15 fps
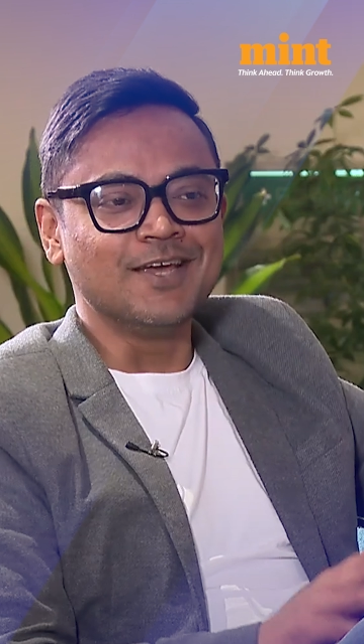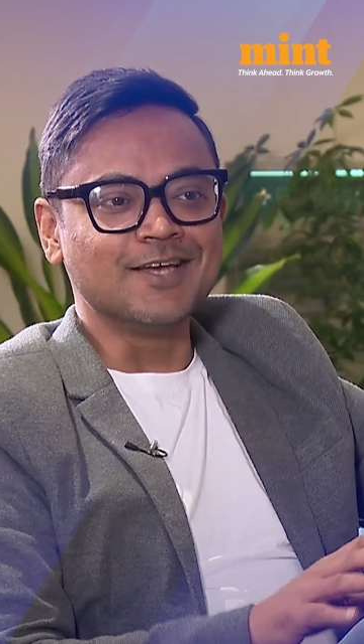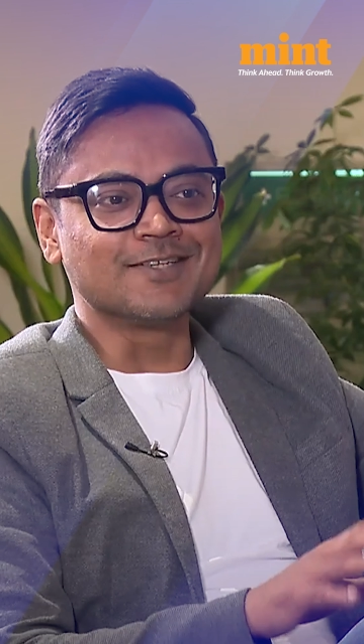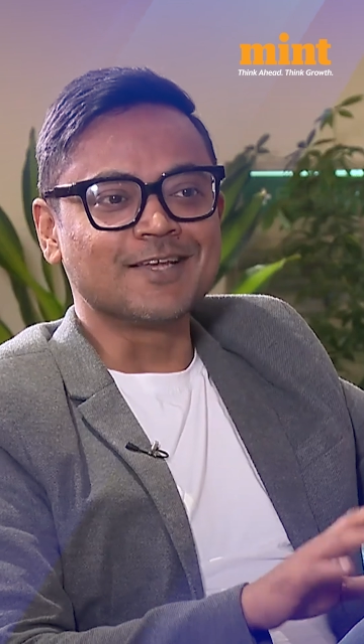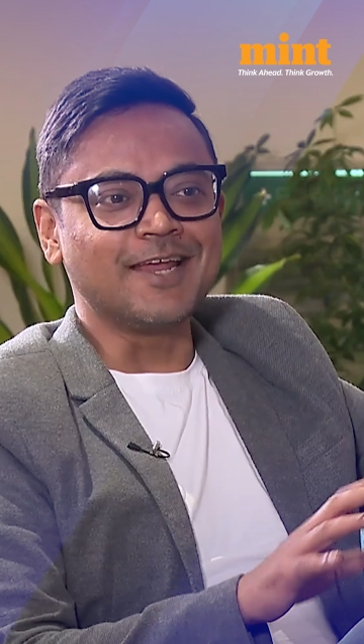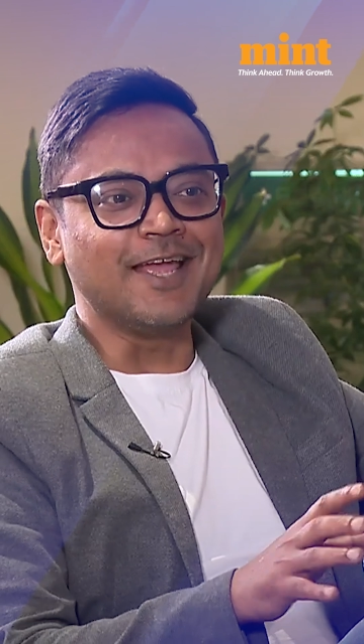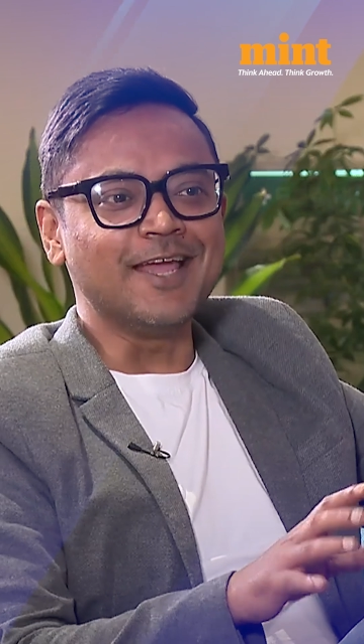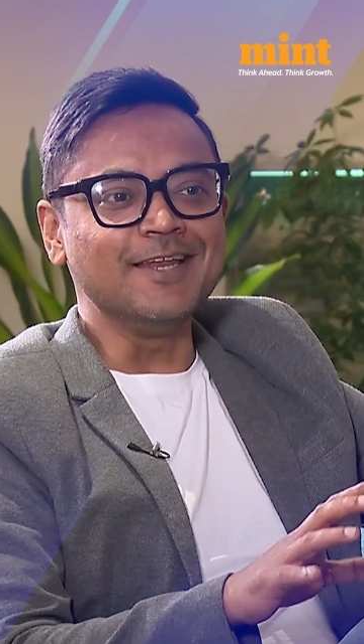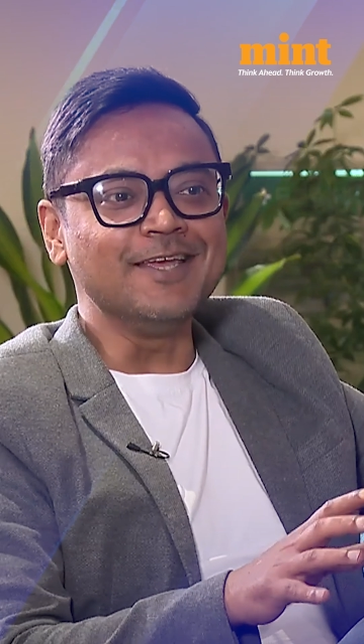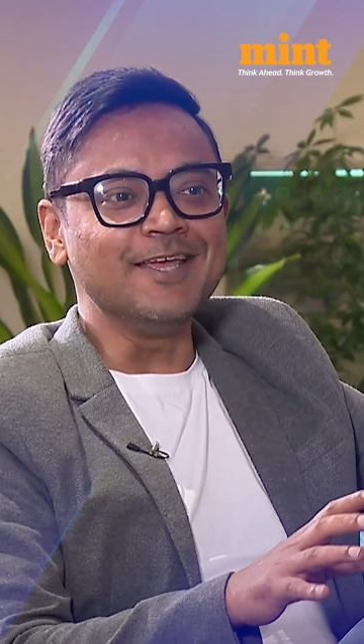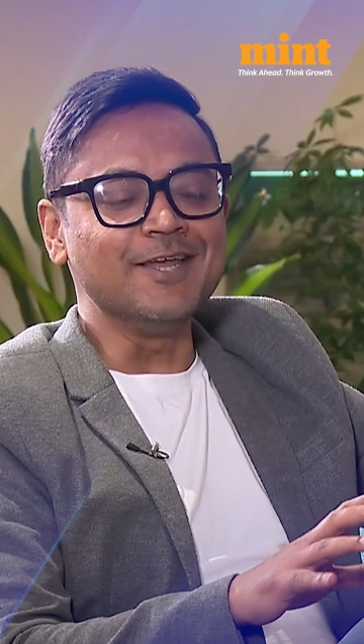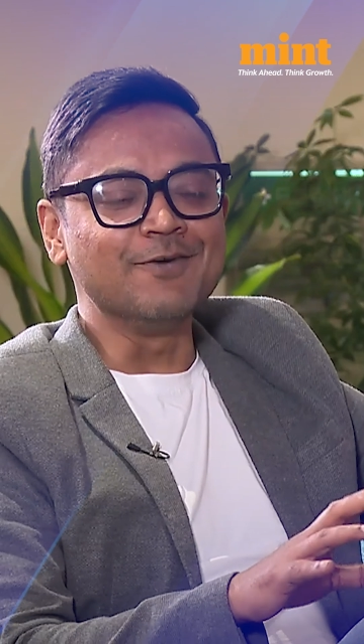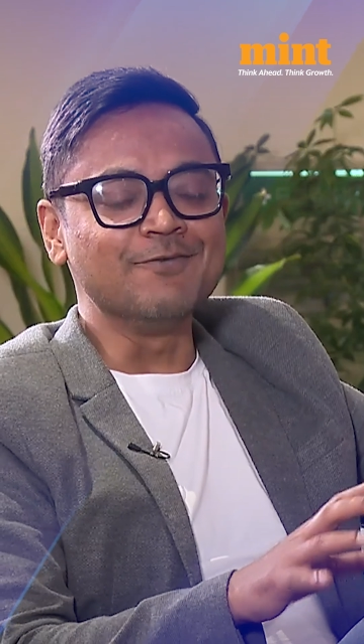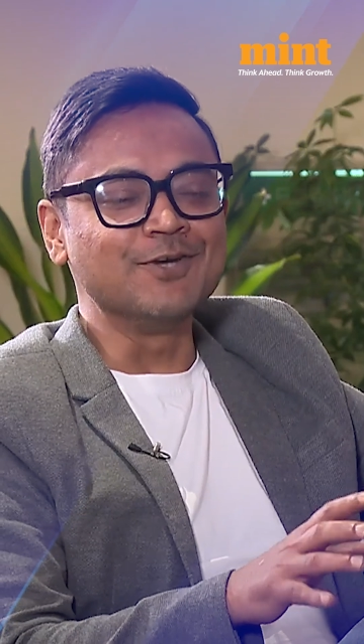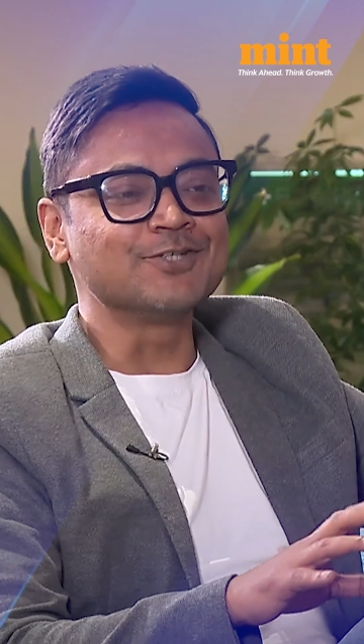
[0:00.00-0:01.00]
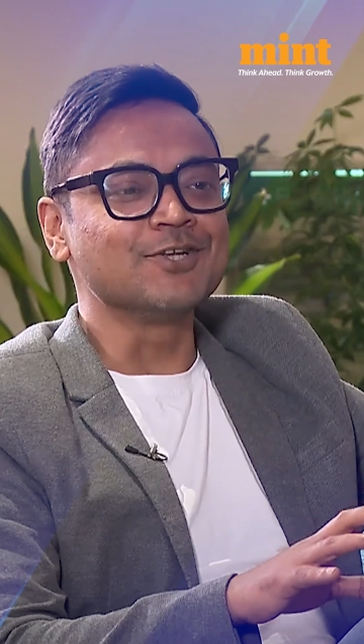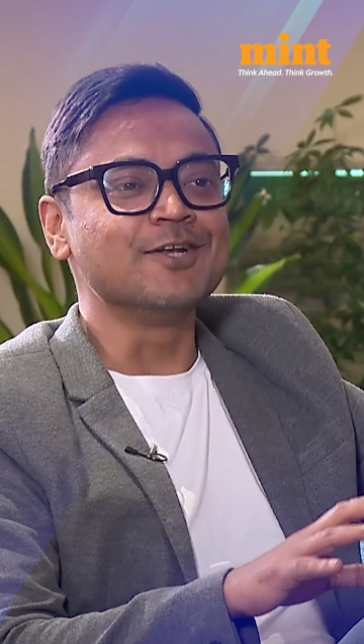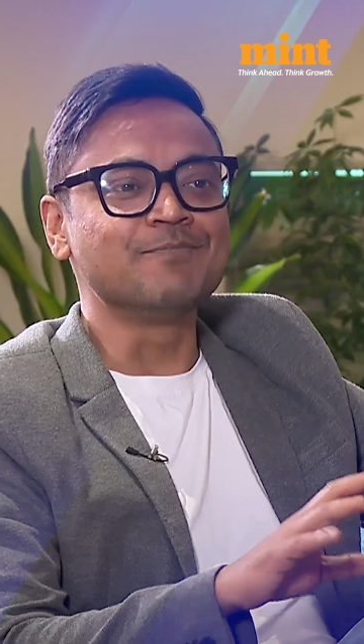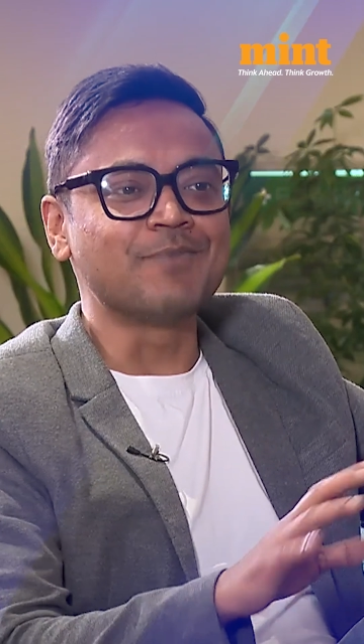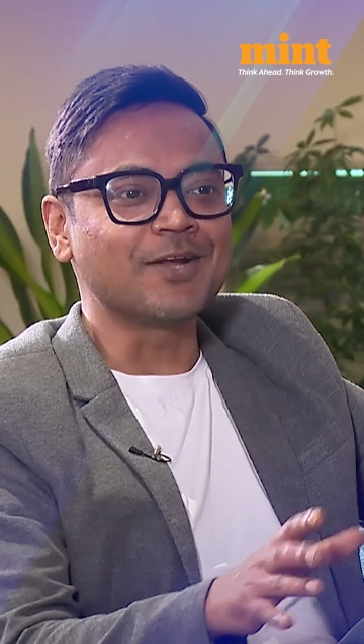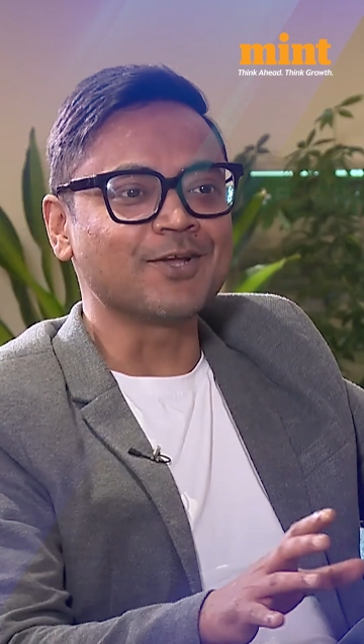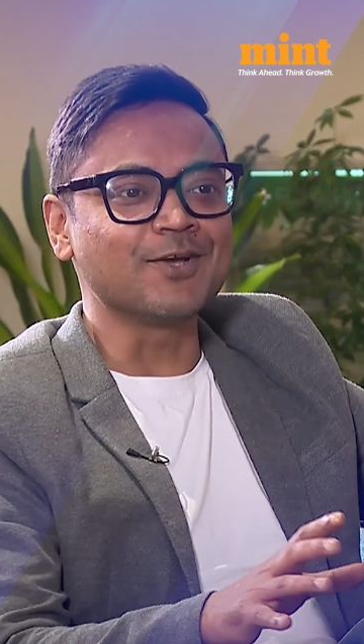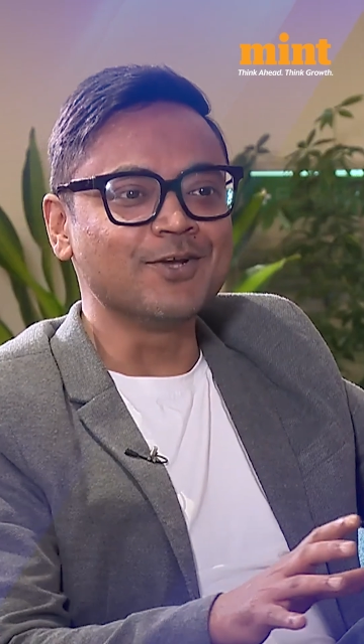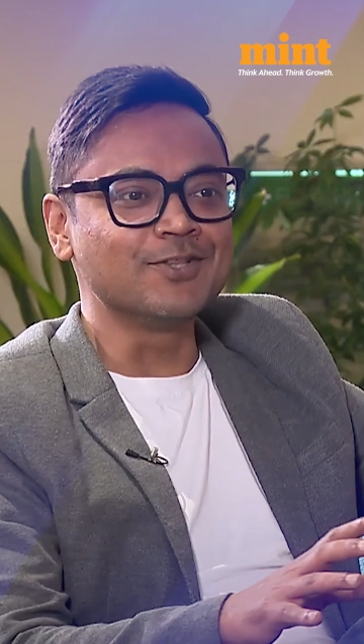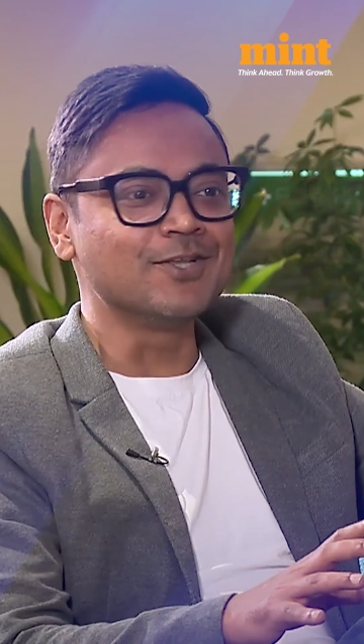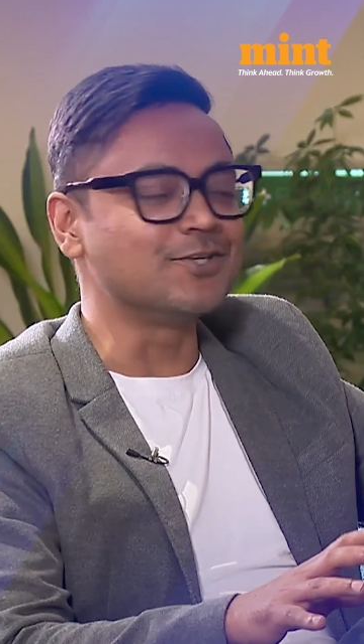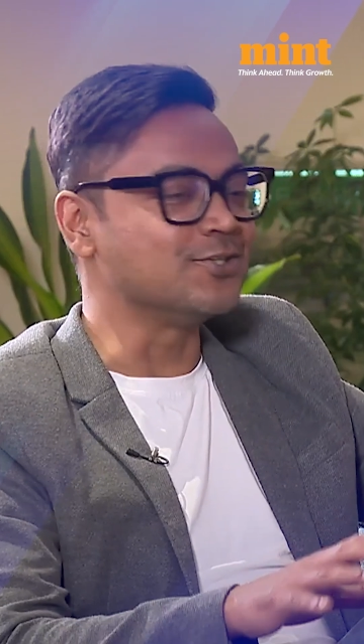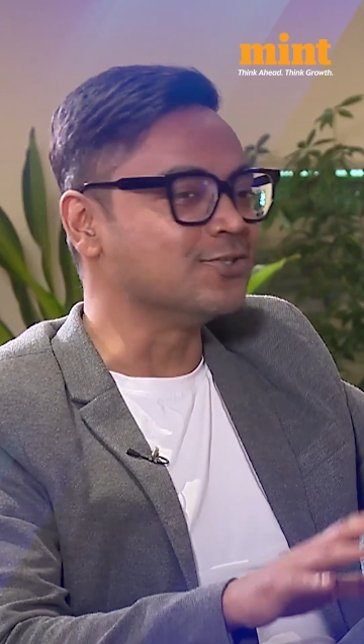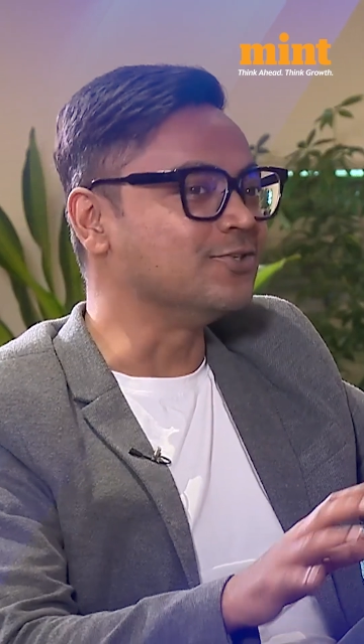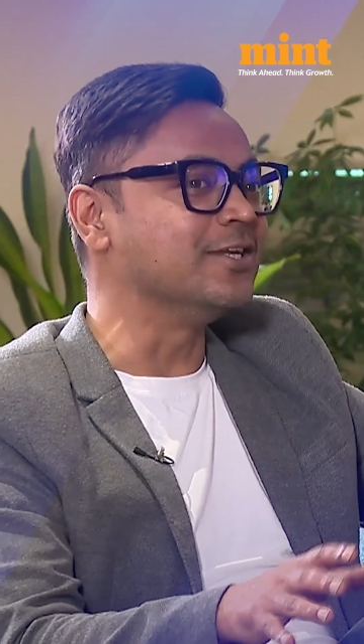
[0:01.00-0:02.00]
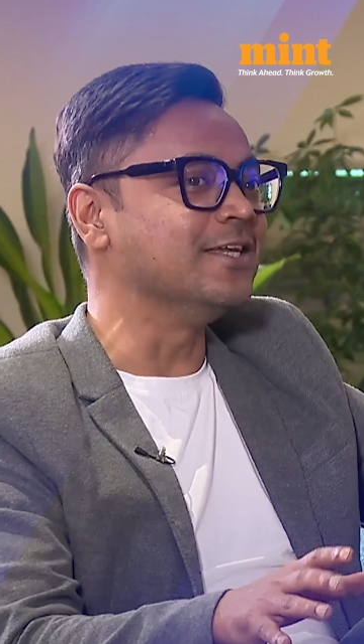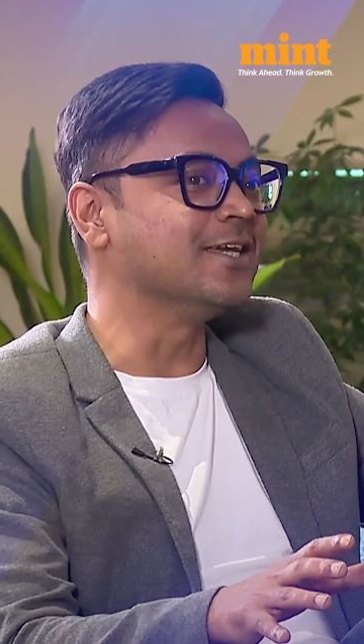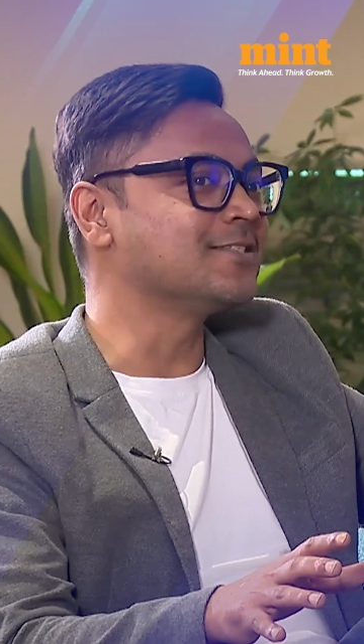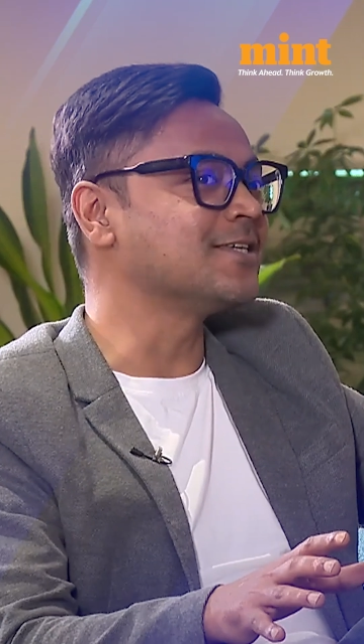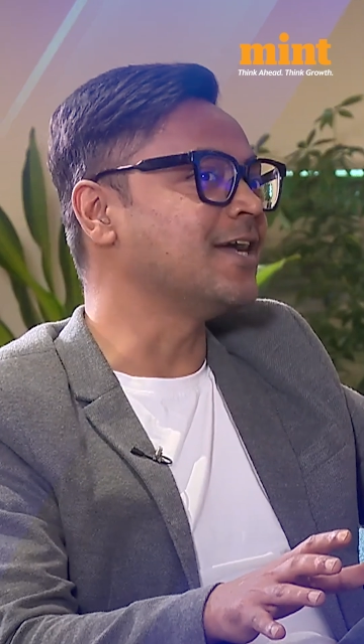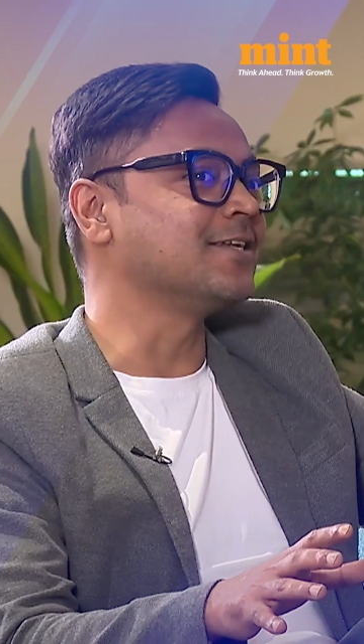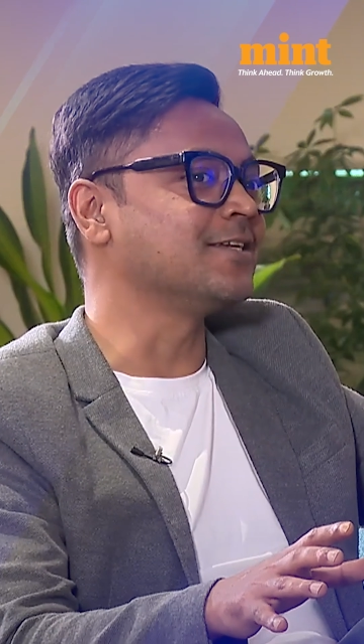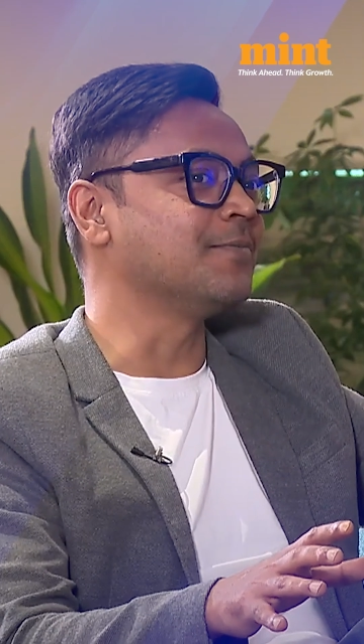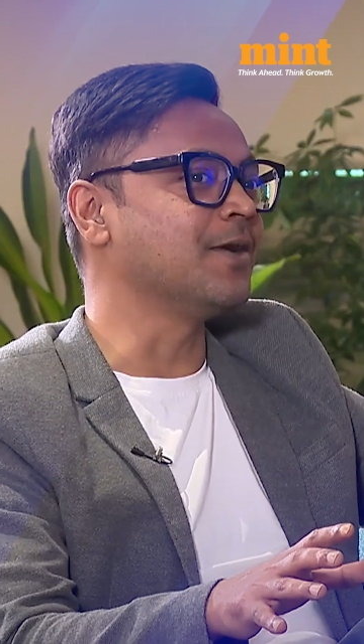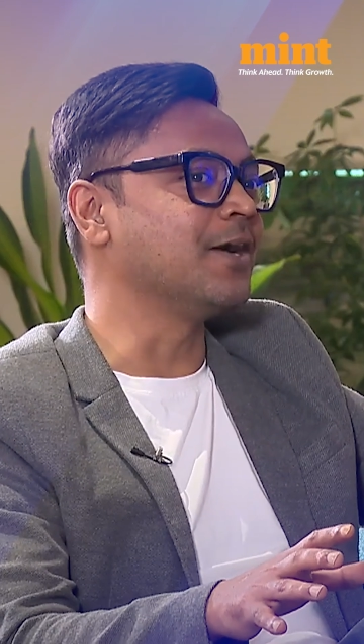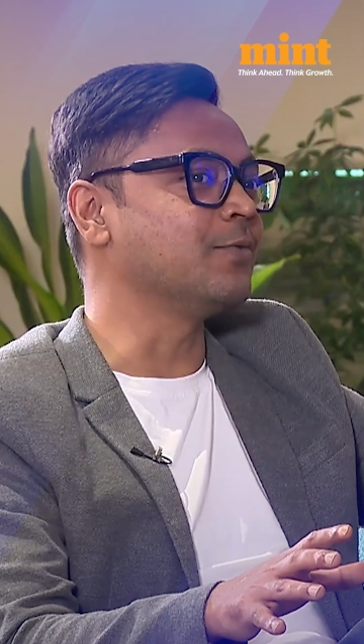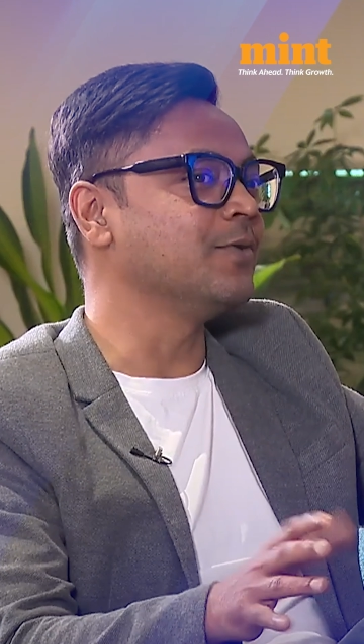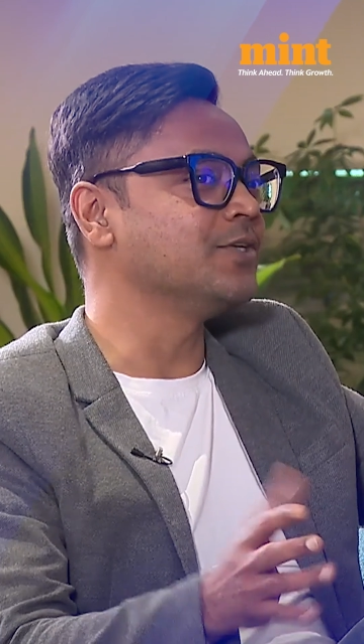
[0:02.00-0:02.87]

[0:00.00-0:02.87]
Is there any innovation in particular that you're really excited about,